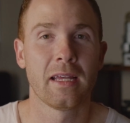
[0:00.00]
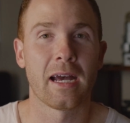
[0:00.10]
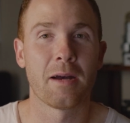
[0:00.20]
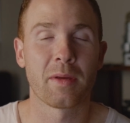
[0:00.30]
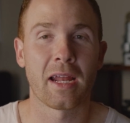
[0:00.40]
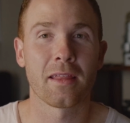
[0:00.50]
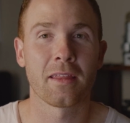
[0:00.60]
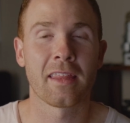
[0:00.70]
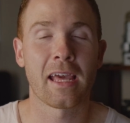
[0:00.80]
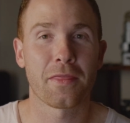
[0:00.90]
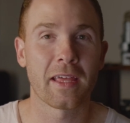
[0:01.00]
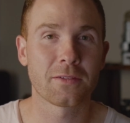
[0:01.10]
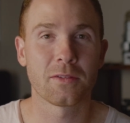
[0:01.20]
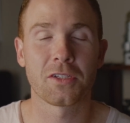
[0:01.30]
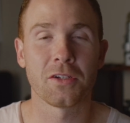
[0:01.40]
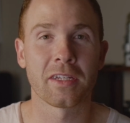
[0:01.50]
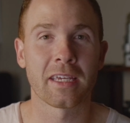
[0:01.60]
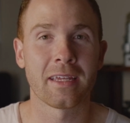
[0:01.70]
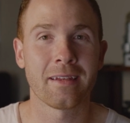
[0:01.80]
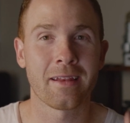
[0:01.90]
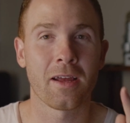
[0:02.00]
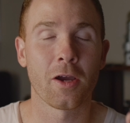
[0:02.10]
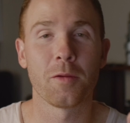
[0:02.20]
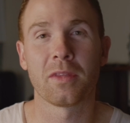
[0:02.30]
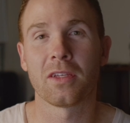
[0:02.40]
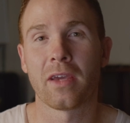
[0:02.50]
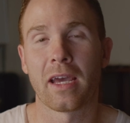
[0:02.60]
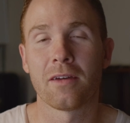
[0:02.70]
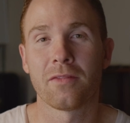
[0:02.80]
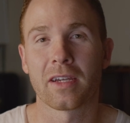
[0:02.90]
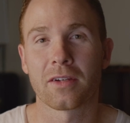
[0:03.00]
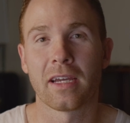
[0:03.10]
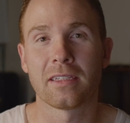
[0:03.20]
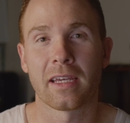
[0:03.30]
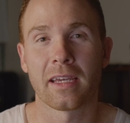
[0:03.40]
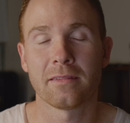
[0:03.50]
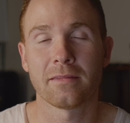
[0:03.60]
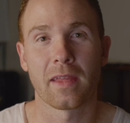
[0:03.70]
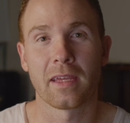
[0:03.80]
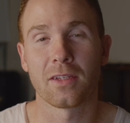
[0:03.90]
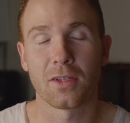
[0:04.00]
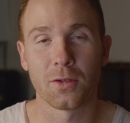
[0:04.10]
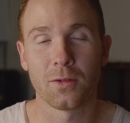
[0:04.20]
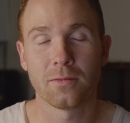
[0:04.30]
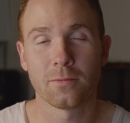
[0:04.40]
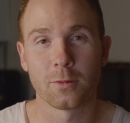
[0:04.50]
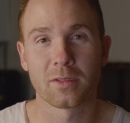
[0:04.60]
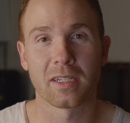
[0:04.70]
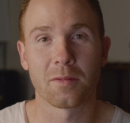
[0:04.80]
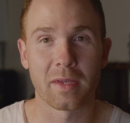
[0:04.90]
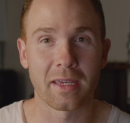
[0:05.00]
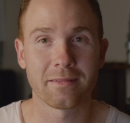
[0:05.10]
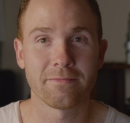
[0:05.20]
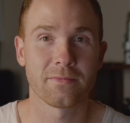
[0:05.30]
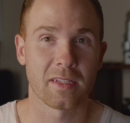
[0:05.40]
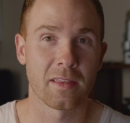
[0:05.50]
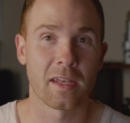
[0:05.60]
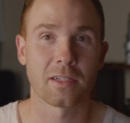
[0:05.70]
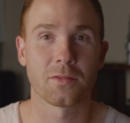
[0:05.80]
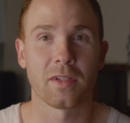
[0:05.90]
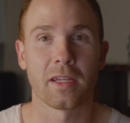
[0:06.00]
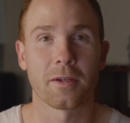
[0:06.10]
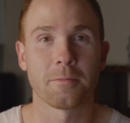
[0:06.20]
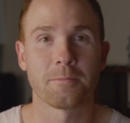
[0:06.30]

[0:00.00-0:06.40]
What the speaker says: But other than that, thanks for tuning in and I hope that you have a great day and you will see me in the next video.